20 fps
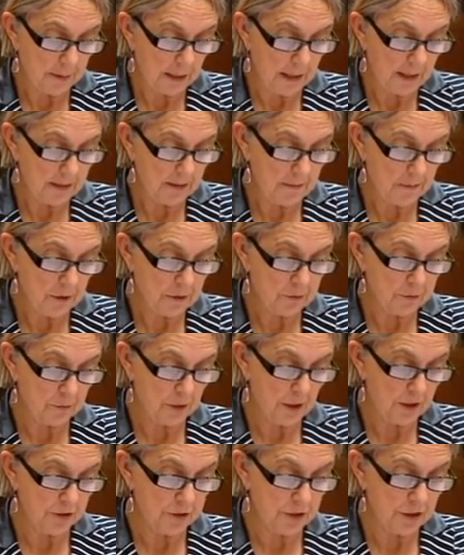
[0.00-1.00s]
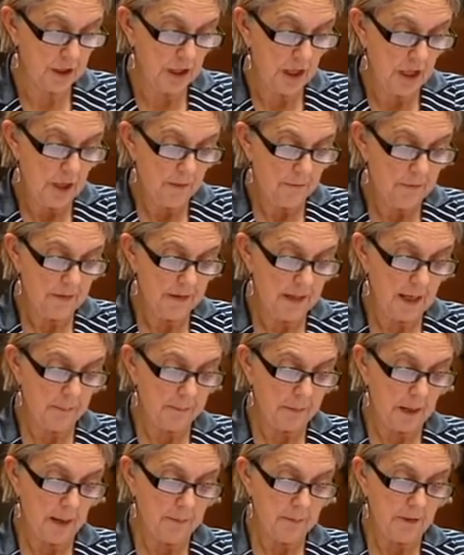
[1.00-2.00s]
planning their strategy for the
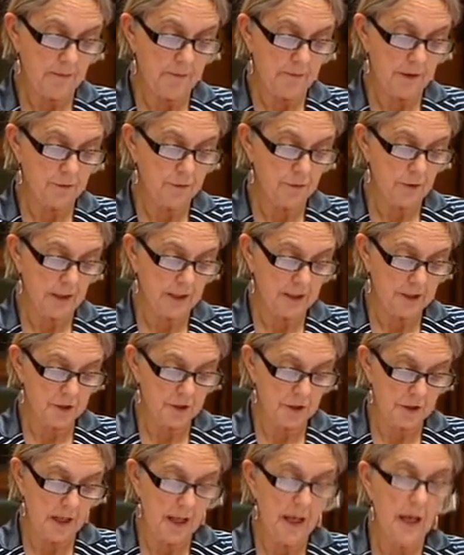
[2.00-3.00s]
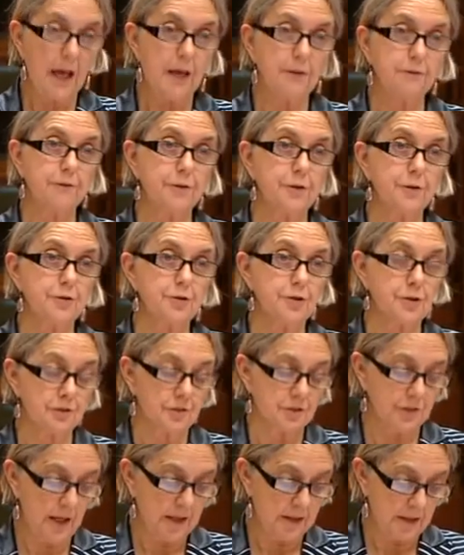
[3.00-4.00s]
upcoming federal election and future
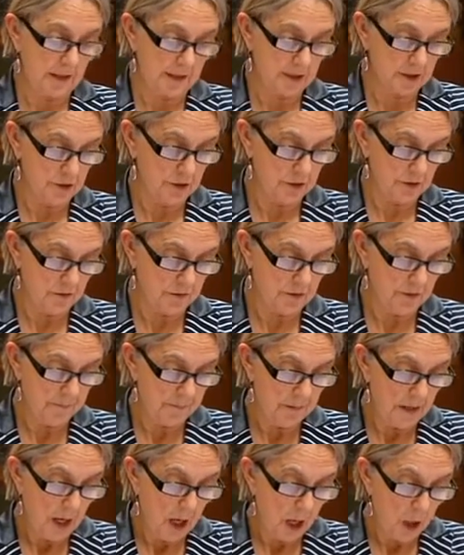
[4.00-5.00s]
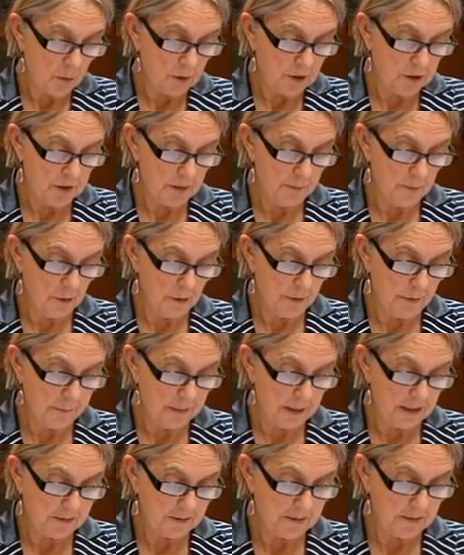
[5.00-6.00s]
state elections. I wish them all the
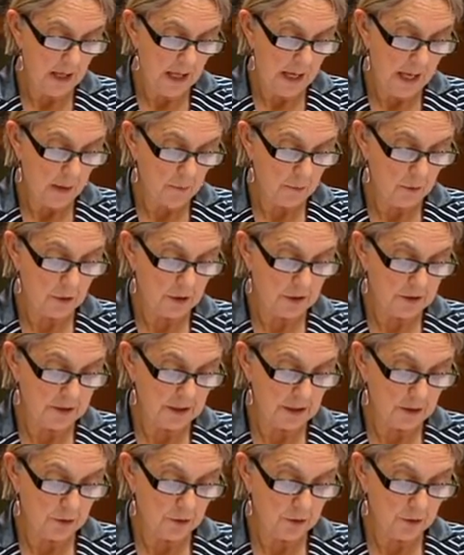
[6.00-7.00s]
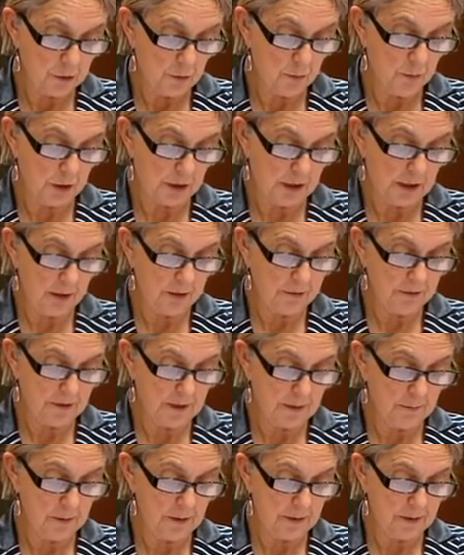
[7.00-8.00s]
best and will continue to work
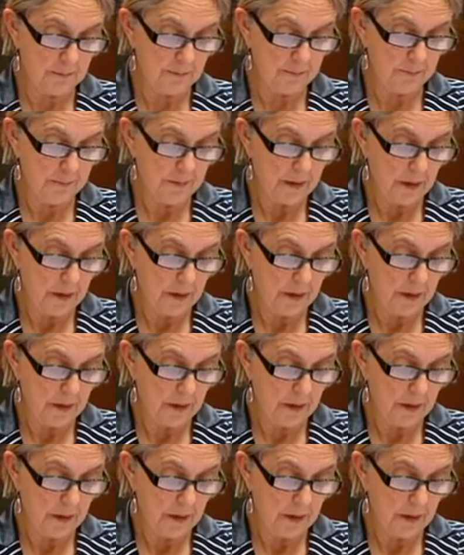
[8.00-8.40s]
closely with them.